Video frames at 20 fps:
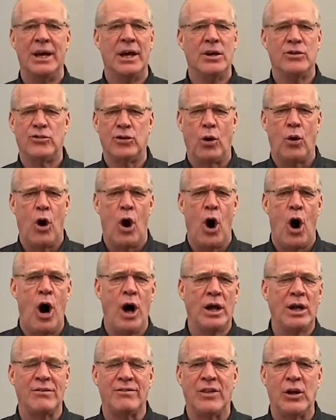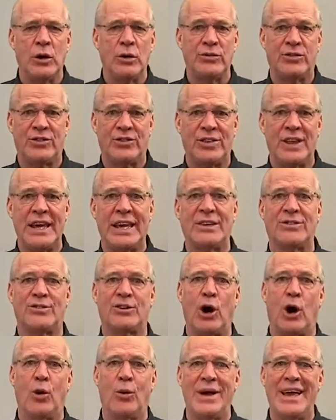So all of those things
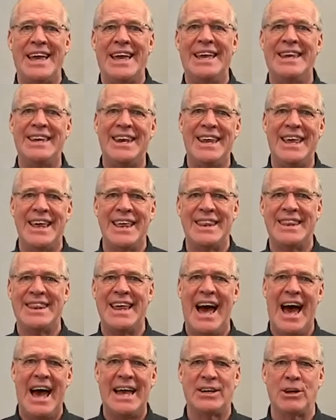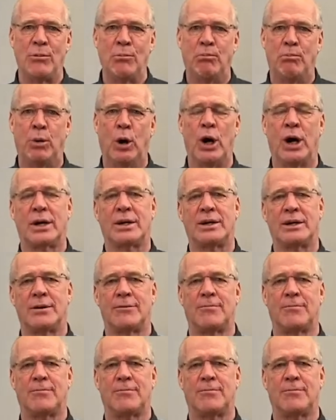go in that book,